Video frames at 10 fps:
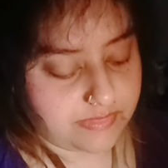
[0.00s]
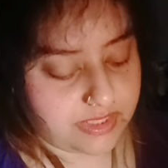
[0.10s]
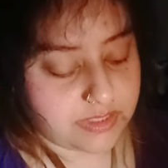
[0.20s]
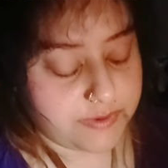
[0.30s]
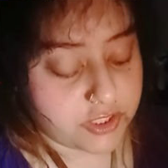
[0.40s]

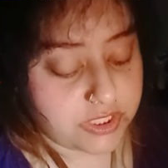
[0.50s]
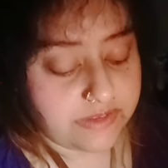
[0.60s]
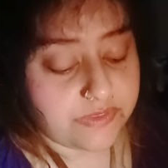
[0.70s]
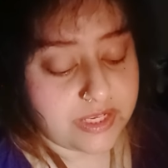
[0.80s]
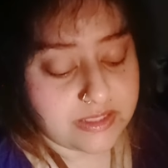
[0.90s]
Especially
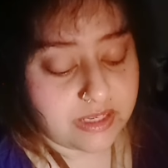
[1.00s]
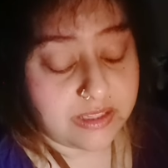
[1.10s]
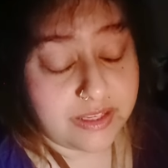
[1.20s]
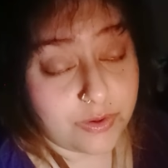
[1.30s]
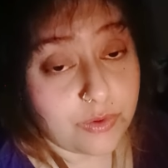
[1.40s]
if there's a
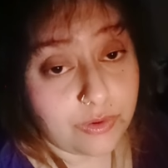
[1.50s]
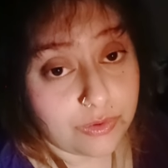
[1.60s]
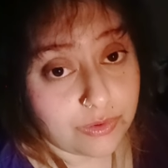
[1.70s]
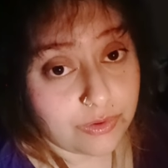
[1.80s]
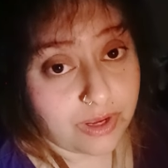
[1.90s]
Leo
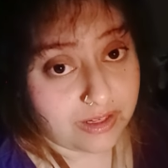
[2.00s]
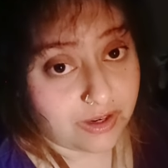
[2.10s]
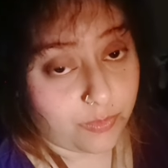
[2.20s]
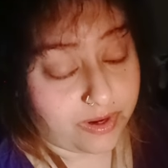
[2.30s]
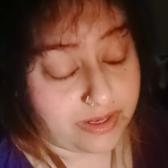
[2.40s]
and
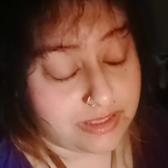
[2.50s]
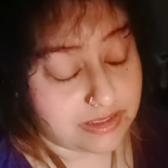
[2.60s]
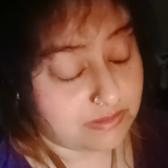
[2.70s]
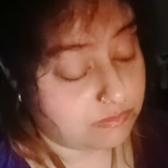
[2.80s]
Aquarius.